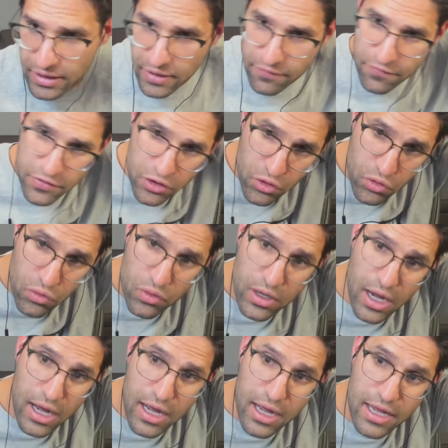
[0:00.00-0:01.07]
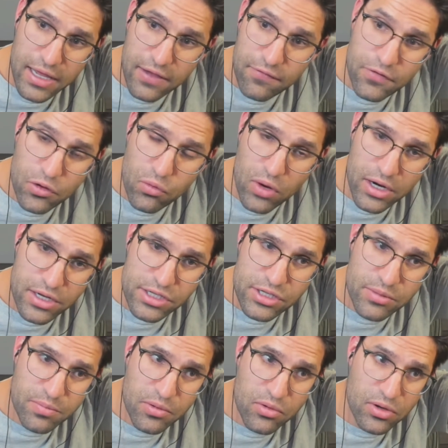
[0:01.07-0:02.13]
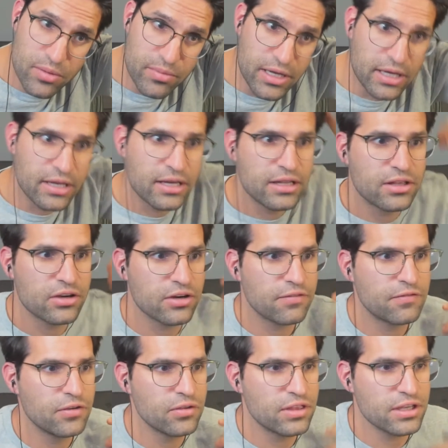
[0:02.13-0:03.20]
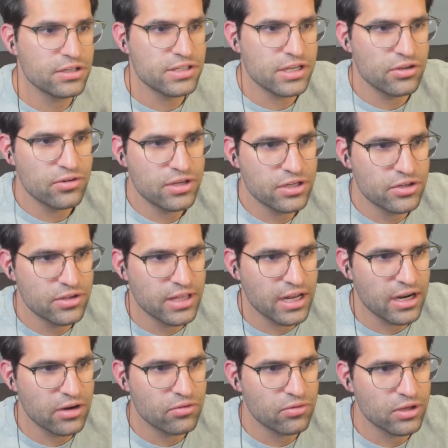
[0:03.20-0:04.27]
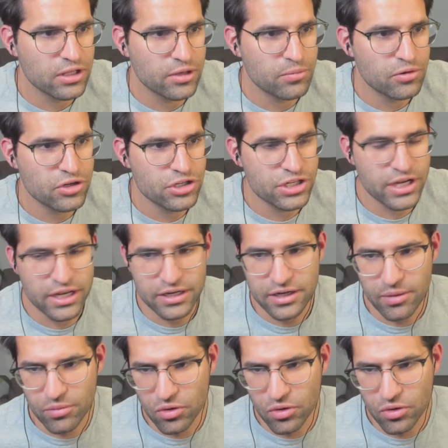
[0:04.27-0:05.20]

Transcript: If you want to support me, there are a few things that you could do that I'd really appreciate.